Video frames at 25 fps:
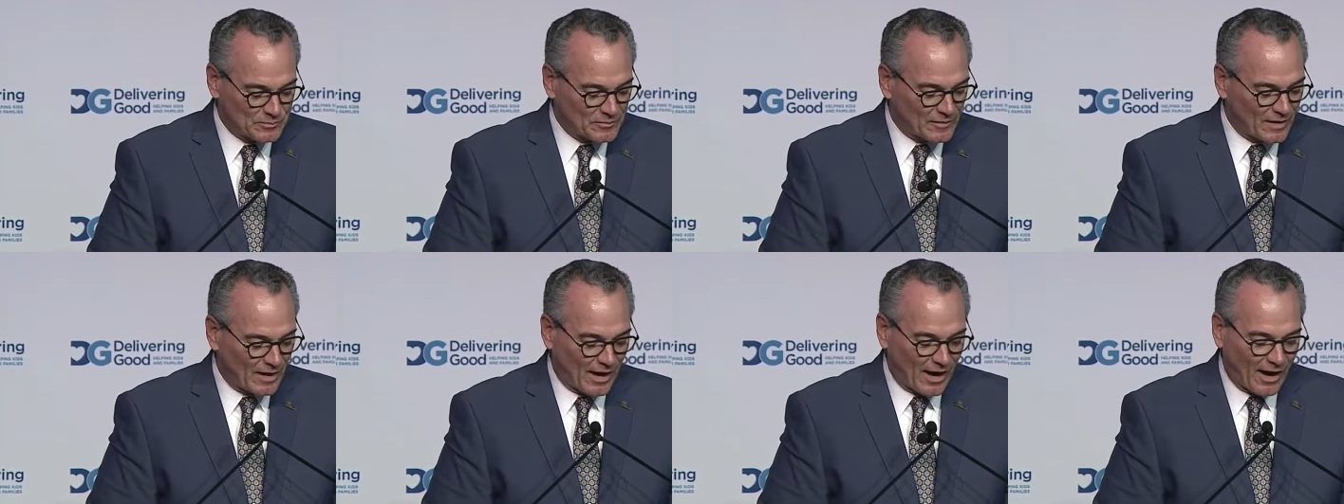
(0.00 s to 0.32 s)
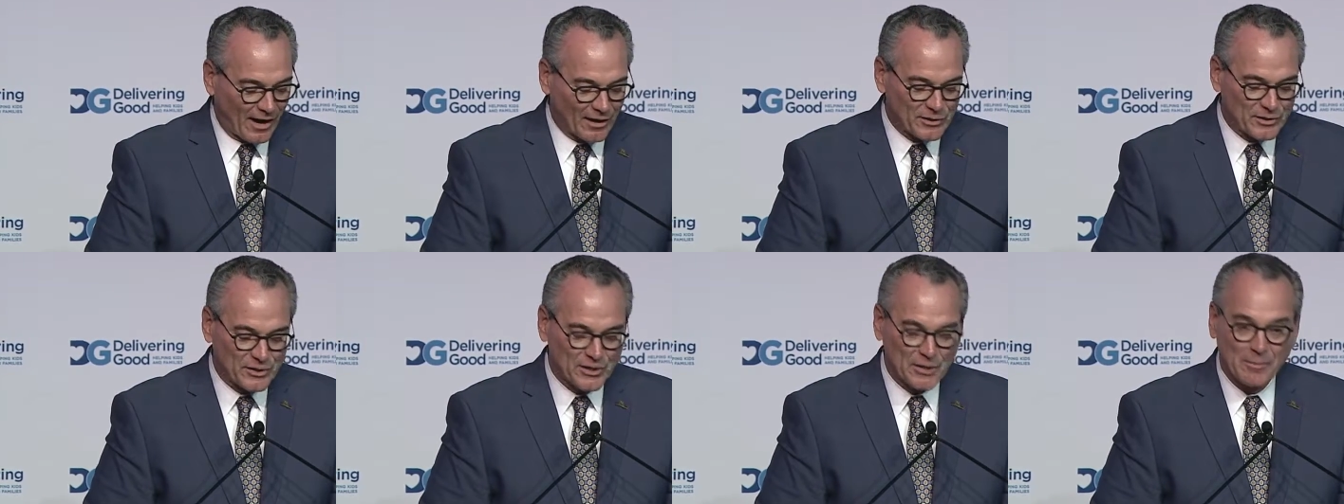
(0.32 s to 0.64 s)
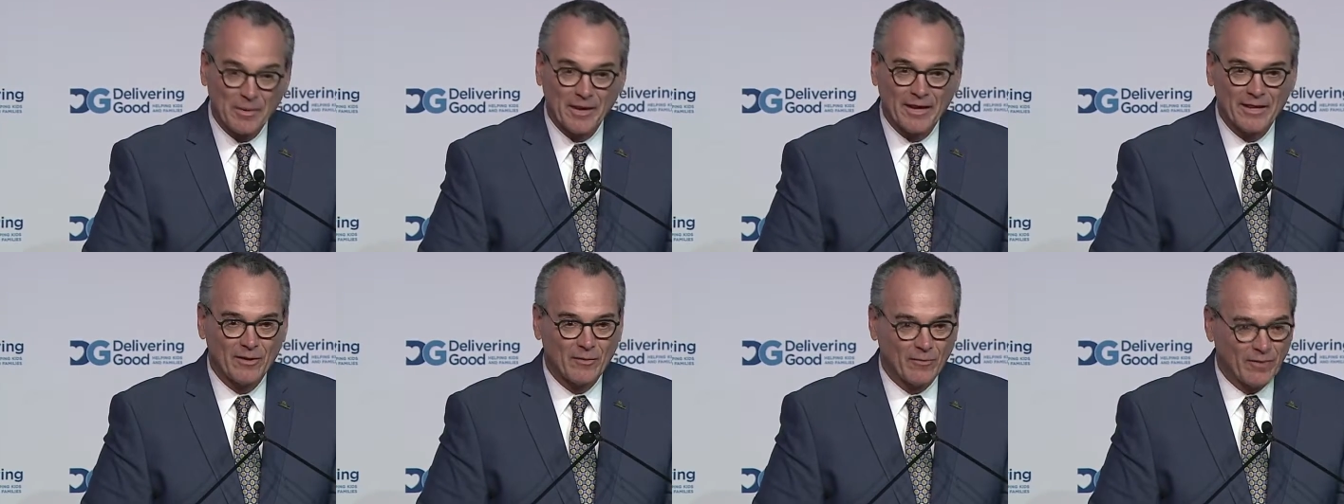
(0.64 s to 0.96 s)
Archie,
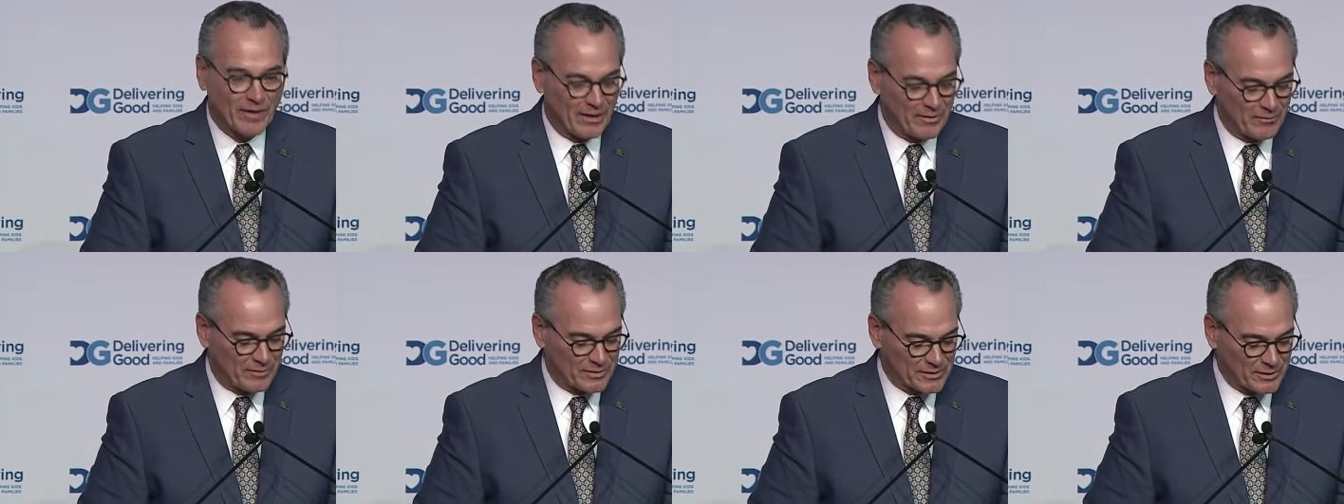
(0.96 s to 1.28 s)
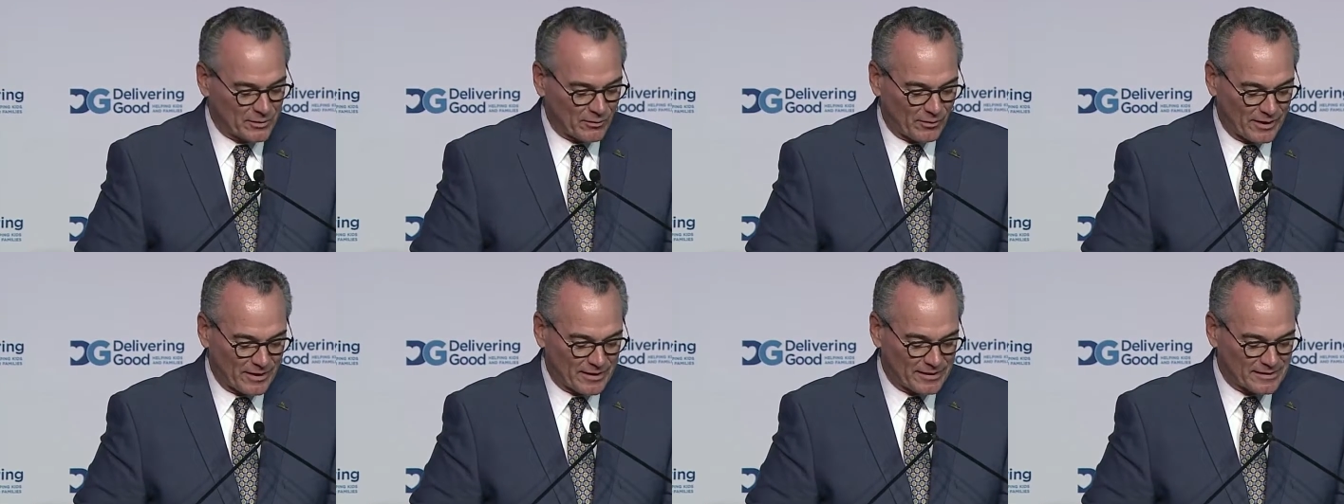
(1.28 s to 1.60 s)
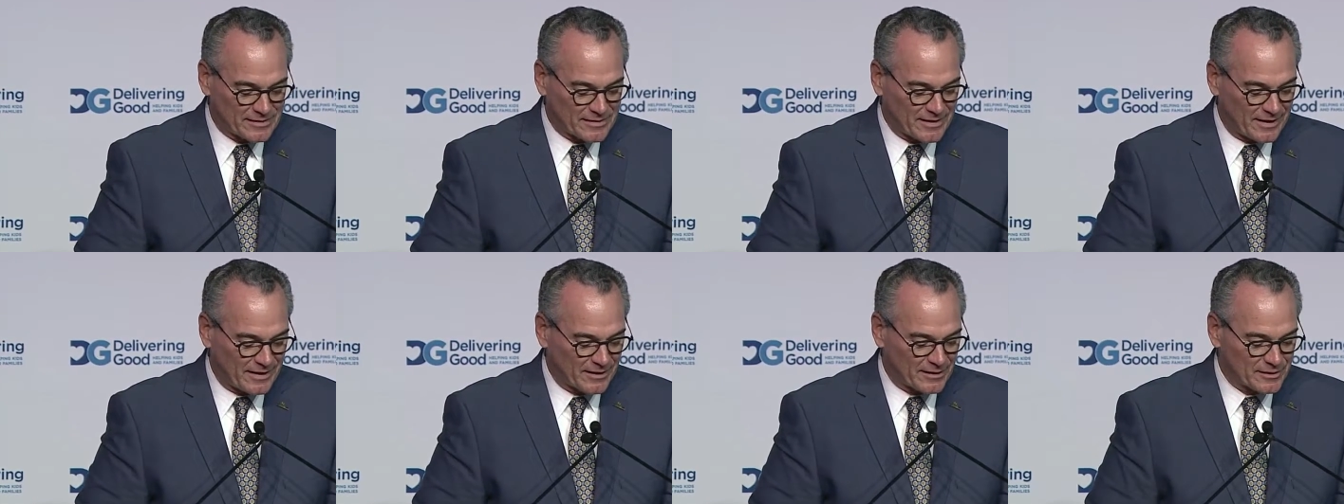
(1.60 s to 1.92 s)
by the way, was quite a
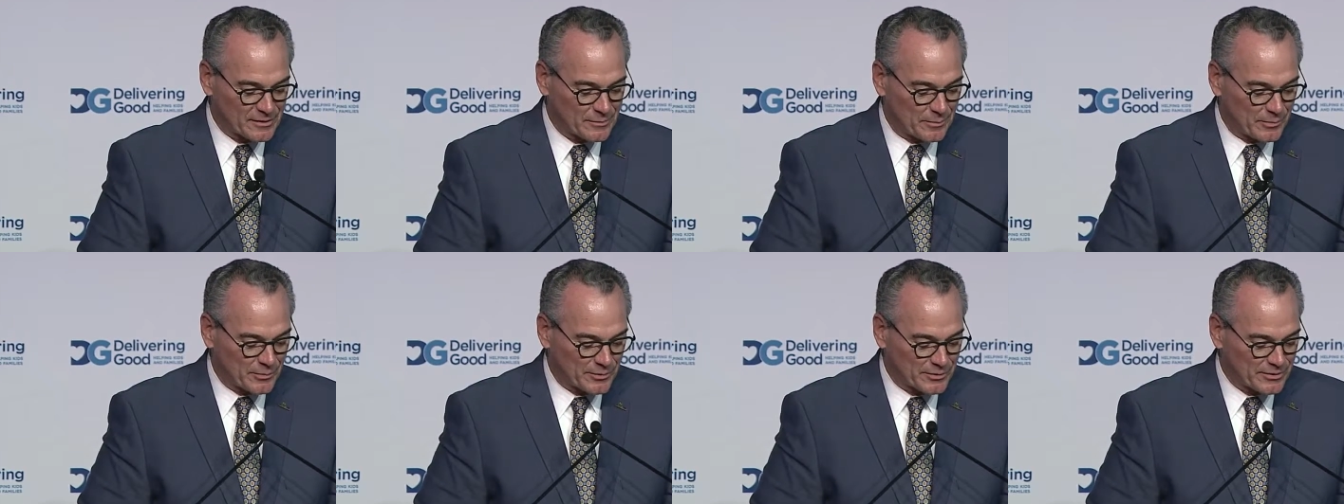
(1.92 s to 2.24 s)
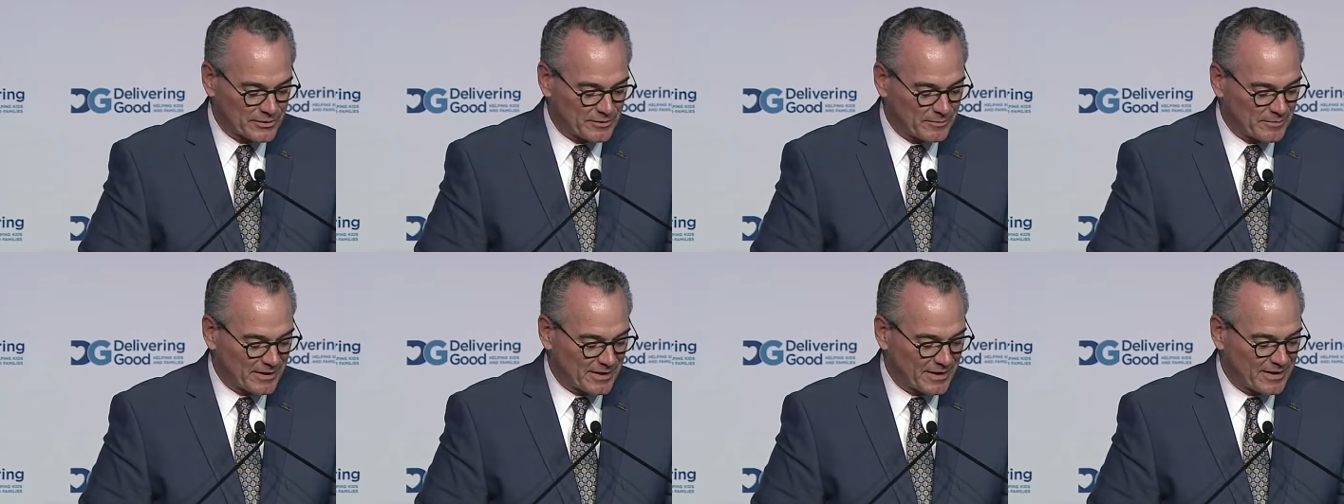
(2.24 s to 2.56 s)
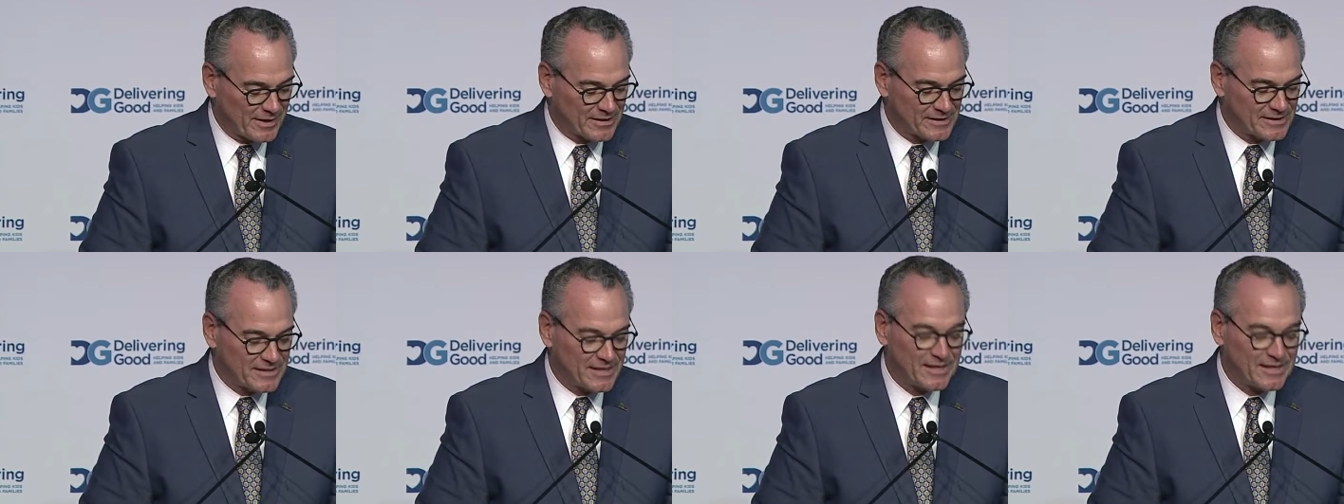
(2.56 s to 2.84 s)
salesperson because